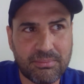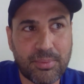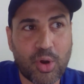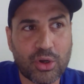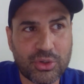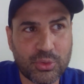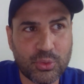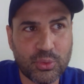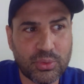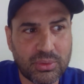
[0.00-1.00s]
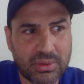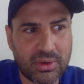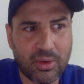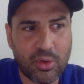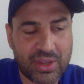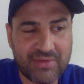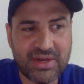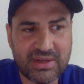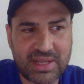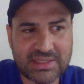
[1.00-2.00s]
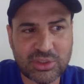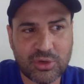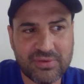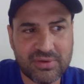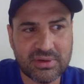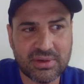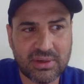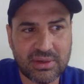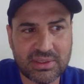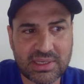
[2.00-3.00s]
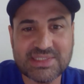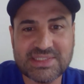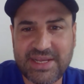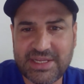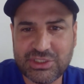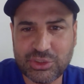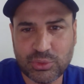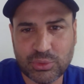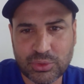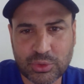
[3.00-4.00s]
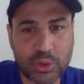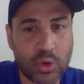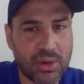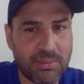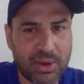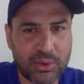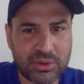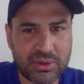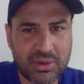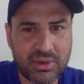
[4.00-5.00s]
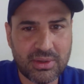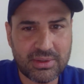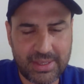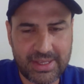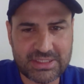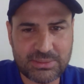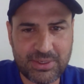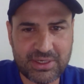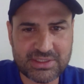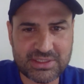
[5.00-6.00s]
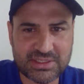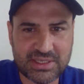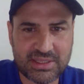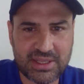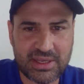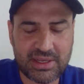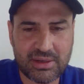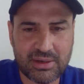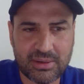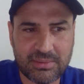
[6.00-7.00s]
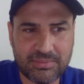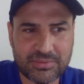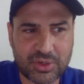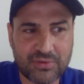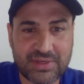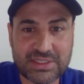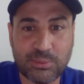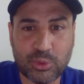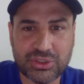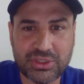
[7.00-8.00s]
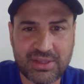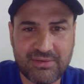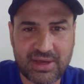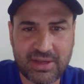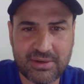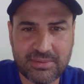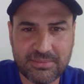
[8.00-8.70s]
brought to or given that sort of a stage to talk about their experiences and their sort of exposure that they've had.